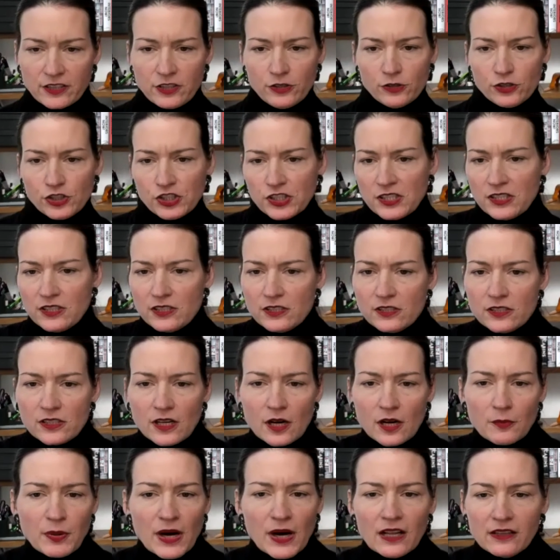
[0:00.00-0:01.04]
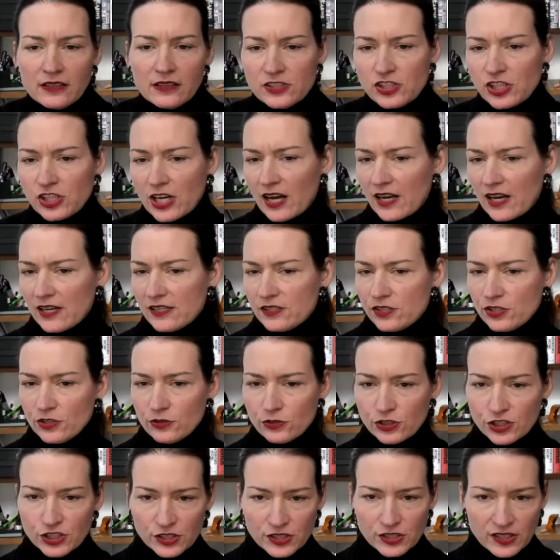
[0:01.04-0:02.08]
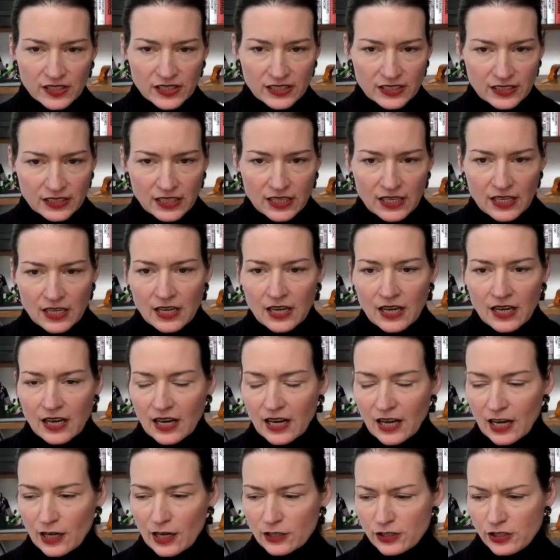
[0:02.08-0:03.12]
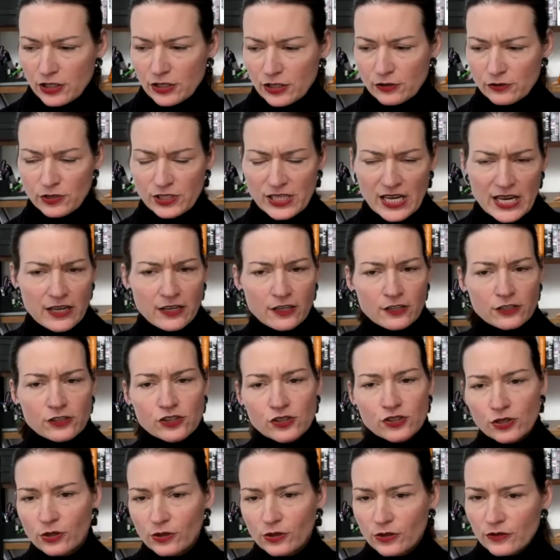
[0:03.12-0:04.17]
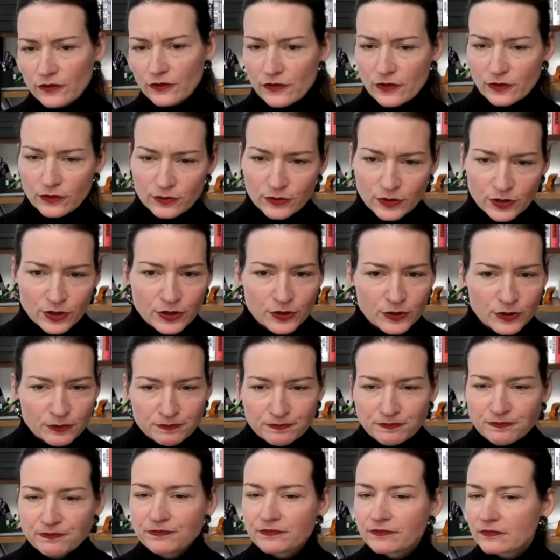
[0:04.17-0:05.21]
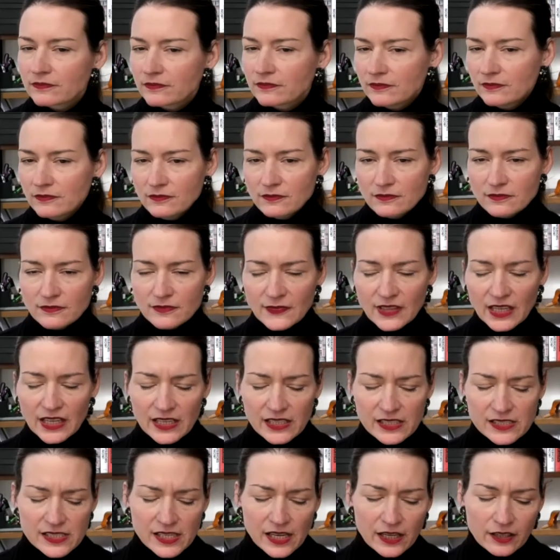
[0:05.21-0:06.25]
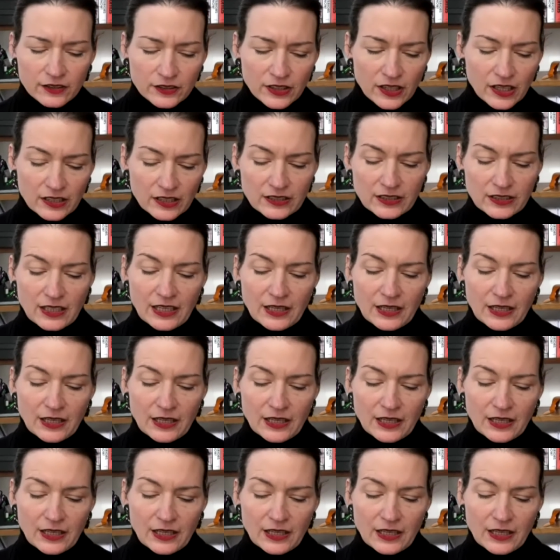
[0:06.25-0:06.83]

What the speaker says: You should apologize. You should, take control of the room, etc.